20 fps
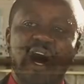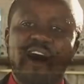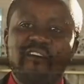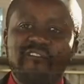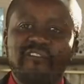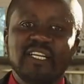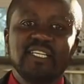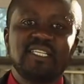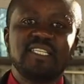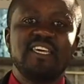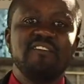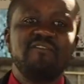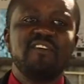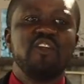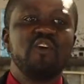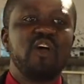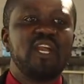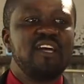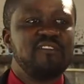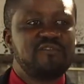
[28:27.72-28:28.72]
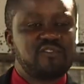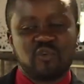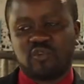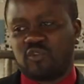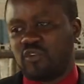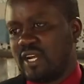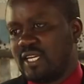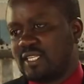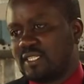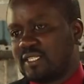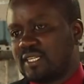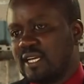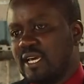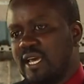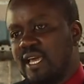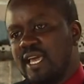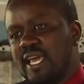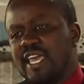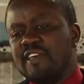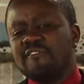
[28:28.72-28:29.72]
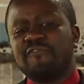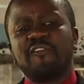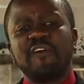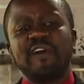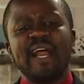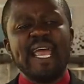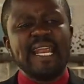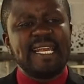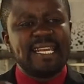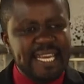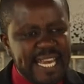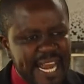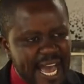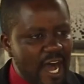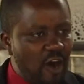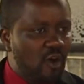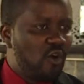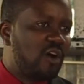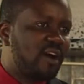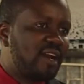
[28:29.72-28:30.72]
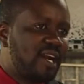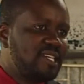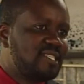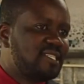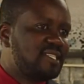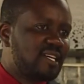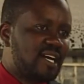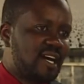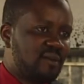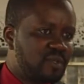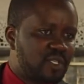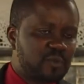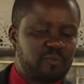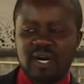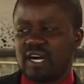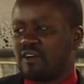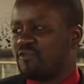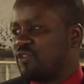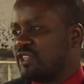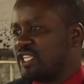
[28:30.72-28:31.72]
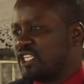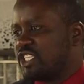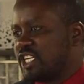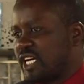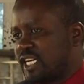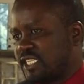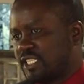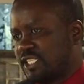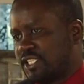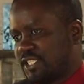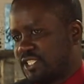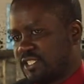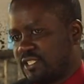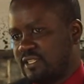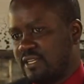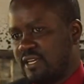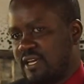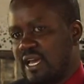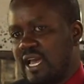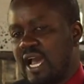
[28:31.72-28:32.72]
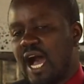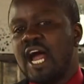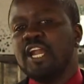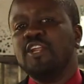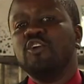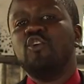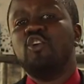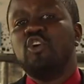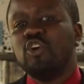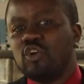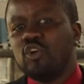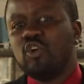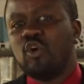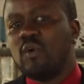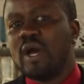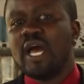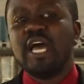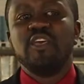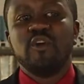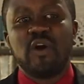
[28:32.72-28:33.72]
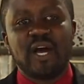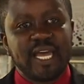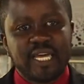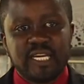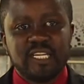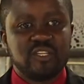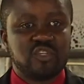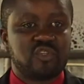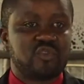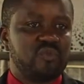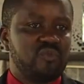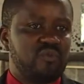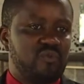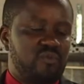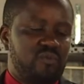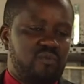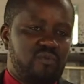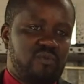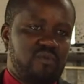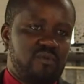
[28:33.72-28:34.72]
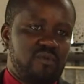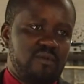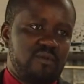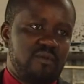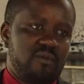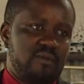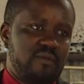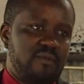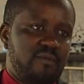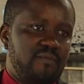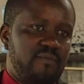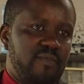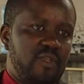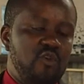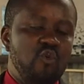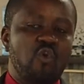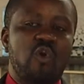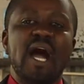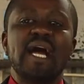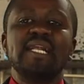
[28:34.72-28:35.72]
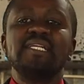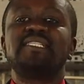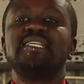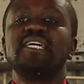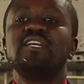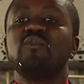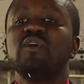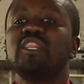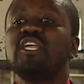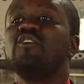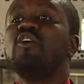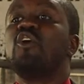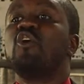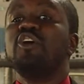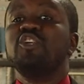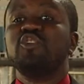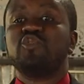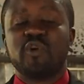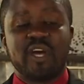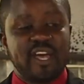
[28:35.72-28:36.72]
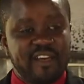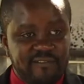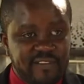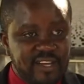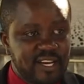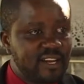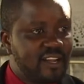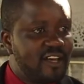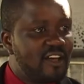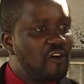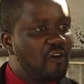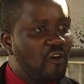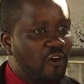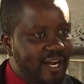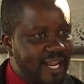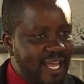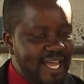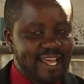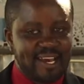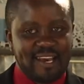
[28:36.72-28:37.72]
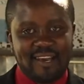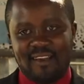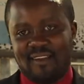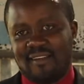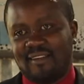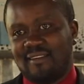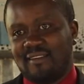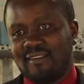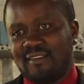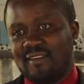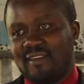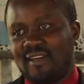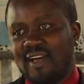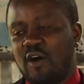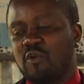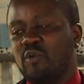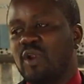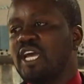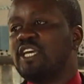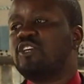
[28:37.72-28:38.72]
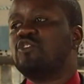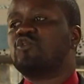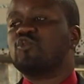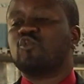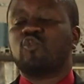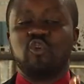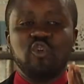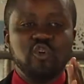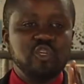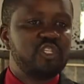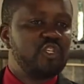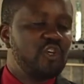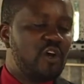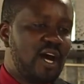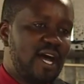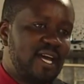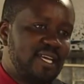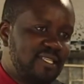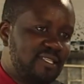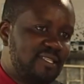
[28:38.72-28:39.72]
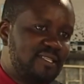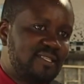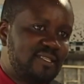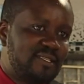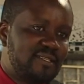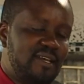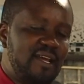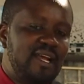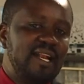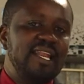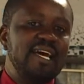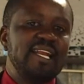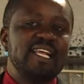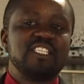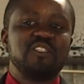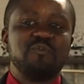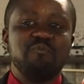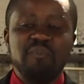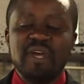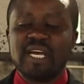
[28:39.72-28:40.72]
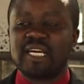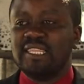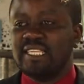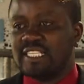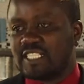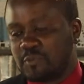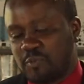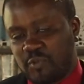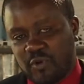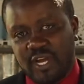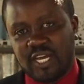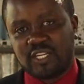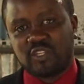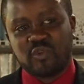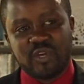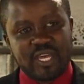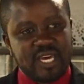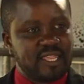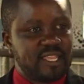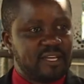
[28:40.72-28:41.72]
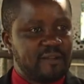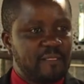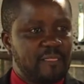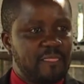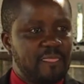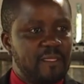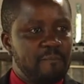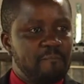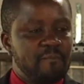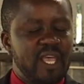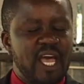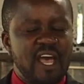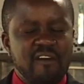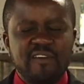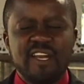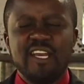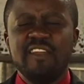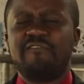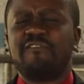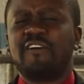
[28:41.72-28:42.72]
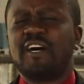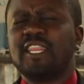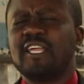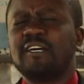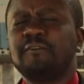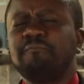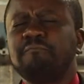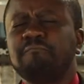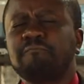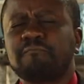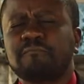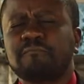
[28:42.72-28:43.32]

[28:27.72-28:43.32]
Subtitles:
haven't given your life to Christ, if right now Christ comes back for the church and you don't know where you're heading to, you can't tell whether you're going to heaven or hell, I would like you to close your eyes. Let us make this prayer together. Heavenly Father,